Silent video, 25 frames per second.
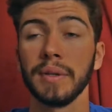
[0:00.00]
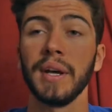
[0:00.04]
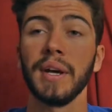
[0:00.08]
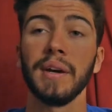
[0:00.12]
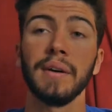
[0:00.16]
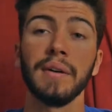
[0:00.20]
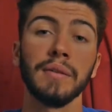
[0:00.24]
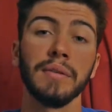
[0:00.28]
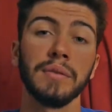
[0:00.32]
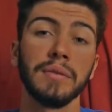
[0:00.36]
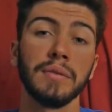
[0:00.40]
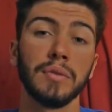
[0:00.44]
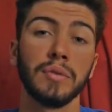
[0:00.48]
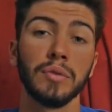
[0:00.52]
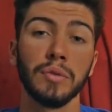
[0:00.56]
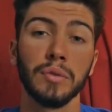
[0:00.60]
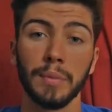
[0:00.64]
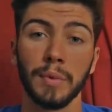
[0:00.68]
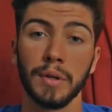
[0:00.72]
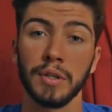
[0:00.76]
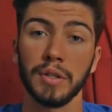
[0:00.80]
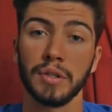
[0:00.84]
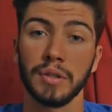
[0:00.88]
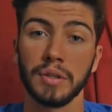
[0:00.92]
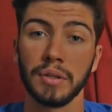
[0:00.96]
down too
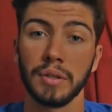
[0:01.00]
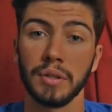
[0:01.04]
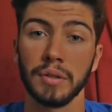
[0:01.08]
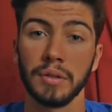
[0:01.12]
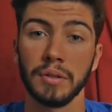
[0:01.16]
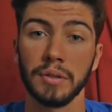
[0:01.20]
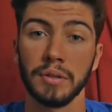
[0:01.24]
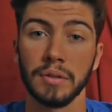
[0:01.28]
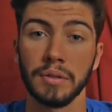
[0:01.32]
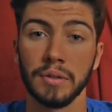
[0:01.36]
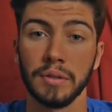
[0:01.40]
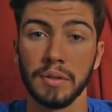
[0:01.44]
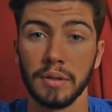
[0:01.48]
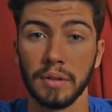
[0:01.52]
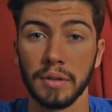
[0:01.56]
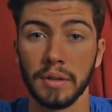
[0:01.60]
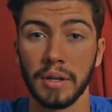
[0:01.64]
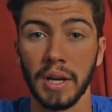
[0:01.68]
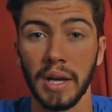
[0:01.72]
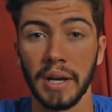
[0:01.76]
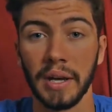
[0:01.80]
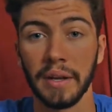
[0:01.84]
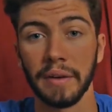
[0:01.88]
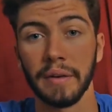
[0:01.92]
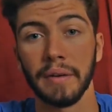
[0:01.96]
much the
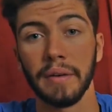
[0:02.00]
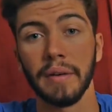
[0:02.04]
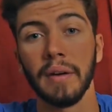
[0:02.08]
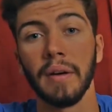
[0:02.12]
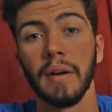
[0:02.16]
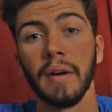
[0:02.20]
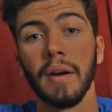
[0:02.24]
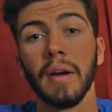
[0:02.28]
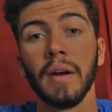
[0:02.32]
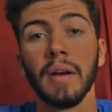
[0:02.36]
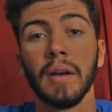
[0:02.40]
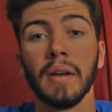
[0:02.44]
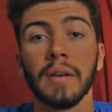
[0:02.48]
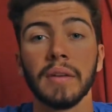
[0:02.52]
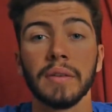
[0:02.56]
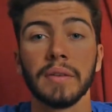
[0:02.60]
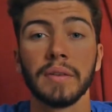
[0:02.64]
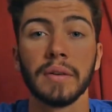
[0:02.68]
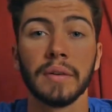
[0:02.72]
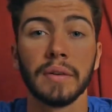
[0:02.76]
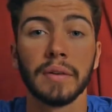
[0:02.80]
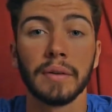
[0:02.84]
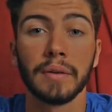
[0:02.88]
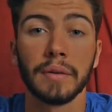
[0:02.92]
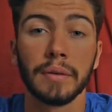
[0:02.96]
glider.
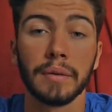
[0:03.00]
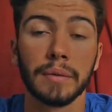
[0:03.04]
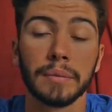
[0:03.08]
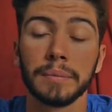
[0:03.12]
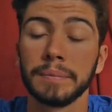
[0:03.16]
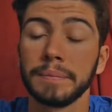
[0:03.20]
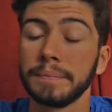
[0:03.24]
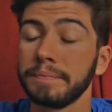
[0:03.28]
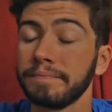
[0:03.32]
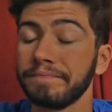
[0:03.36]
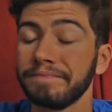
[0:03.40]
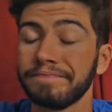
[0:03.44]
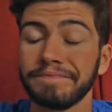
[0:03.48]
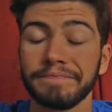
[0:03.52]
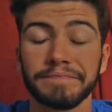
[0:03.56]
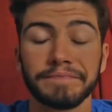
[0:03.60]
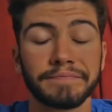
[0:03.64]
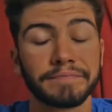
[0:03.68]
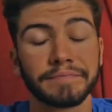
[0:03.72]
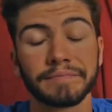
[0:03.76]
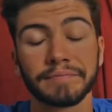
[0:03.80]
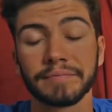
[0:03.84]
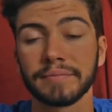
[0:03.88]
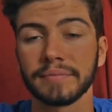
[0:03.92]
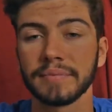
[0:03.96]
So
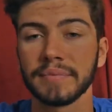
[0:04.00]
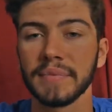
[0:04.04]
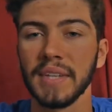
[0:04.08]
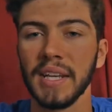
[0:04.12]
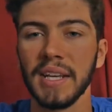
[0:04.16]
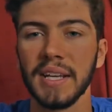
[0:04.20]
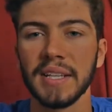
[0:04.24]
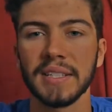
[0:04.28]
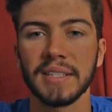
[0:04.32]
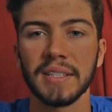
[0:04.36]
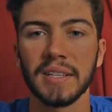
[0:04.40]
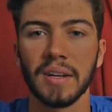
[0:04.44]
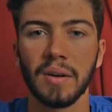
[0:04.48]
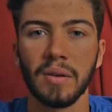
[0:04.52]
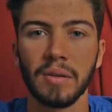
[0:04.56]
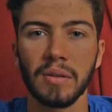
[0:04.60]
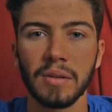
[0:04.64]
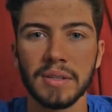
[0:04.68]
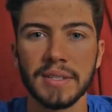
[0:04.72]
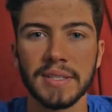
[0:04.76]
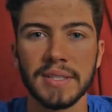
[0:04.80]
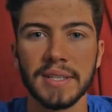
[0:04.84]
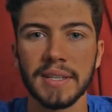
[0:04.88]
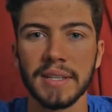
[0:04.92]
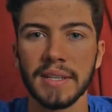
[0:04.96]
yes,
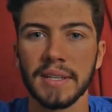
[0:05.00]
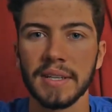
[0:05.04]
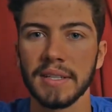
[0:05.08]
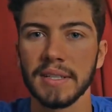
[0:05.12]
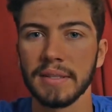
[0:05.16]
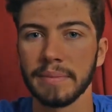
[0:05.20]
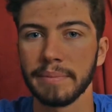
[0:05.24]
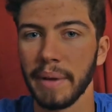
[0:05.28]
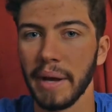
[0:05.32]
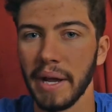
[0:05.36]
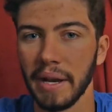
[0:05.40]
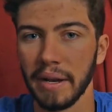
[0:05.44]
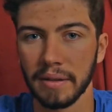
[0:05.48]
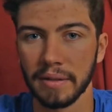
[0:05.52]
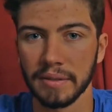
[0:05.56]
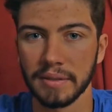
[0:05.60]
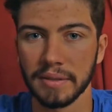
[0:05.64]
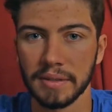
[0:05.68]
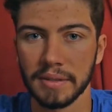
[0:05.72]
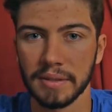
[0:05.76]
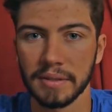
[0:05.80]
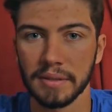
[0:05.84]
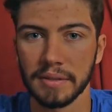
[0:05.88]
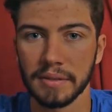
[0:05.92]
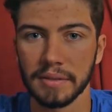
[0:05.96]
all thing is
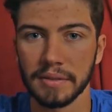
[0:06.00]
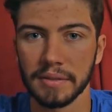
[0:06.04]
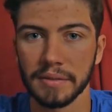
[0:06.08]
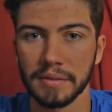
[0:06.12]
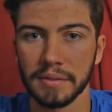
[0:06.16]
balance.